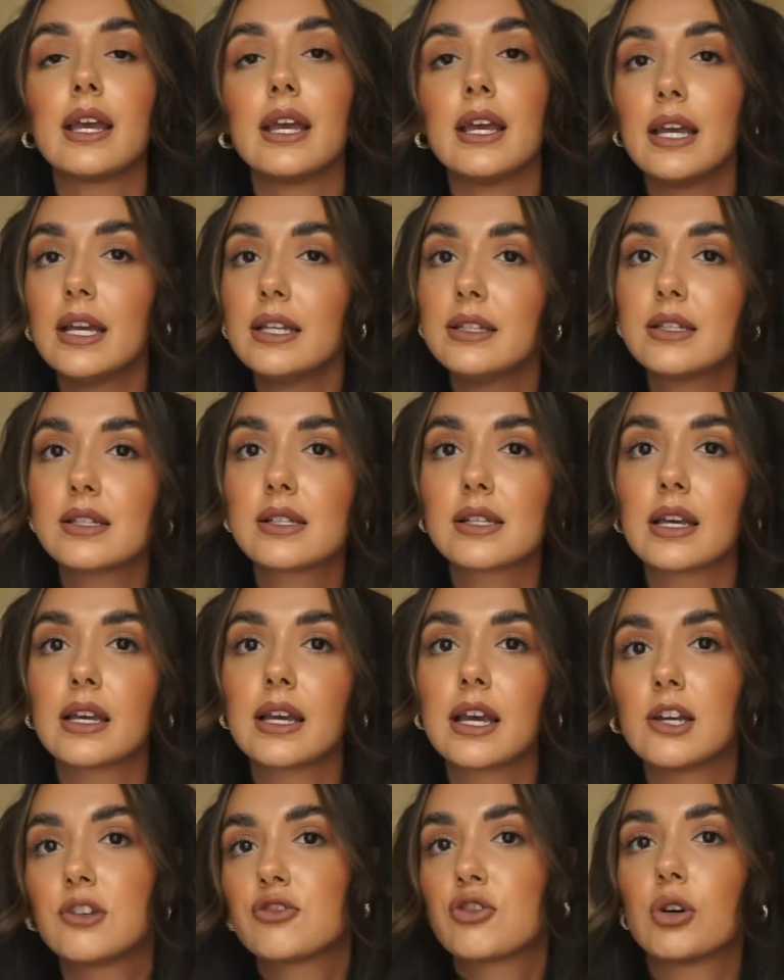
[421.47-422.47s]
in your
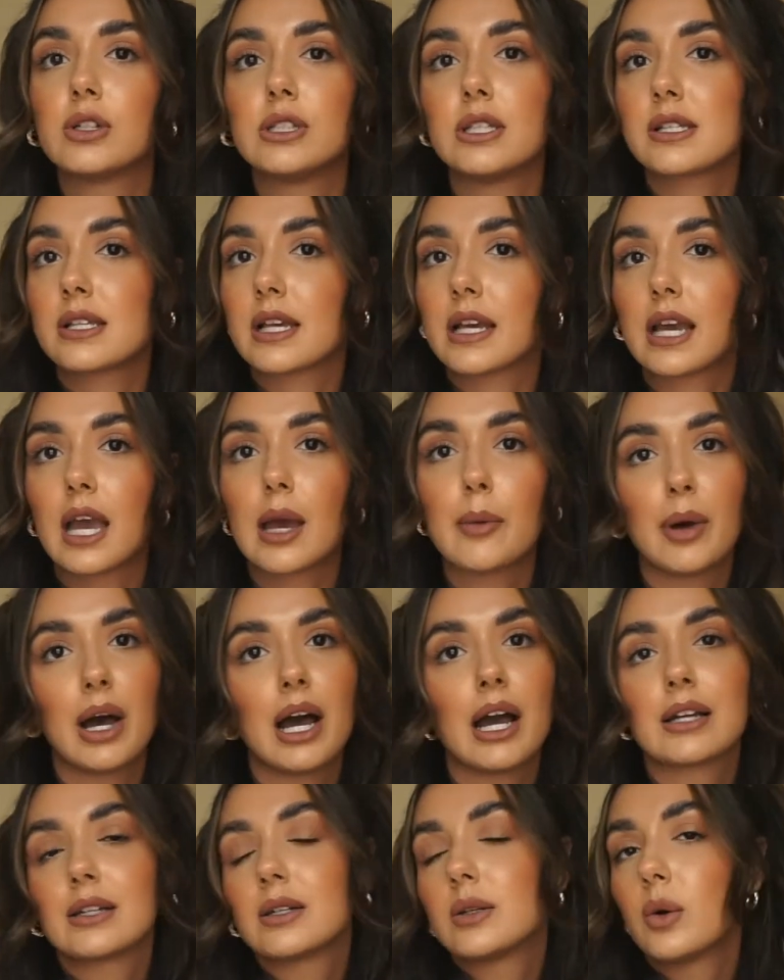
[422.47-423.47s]
skincare drawer, in your skincare
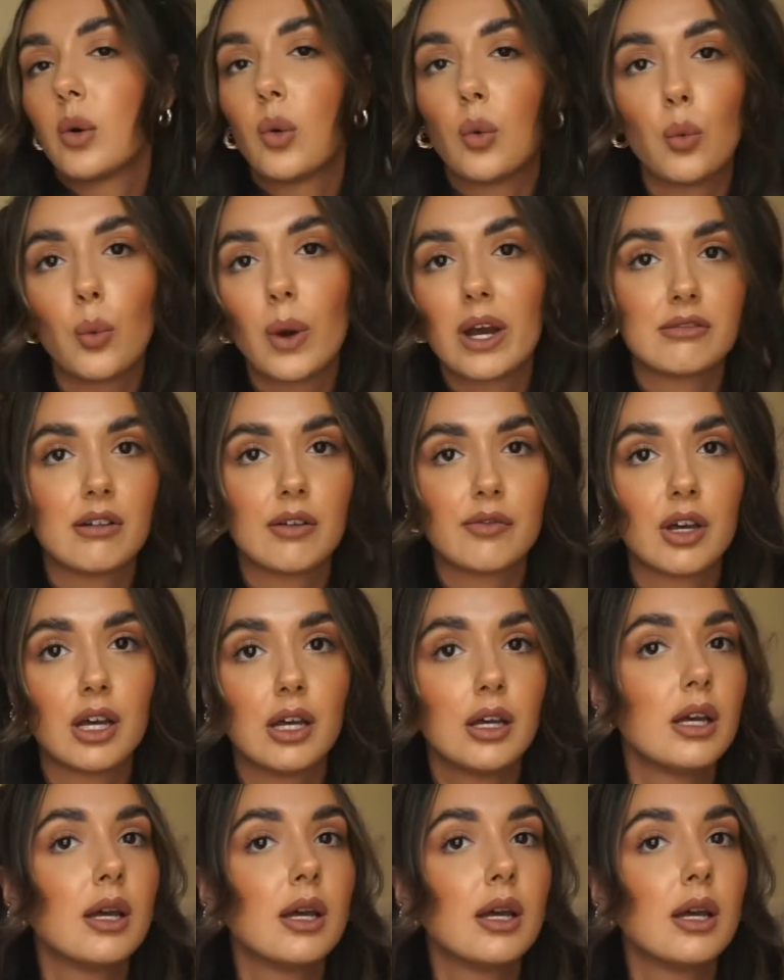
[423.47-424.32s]
bag, wherever.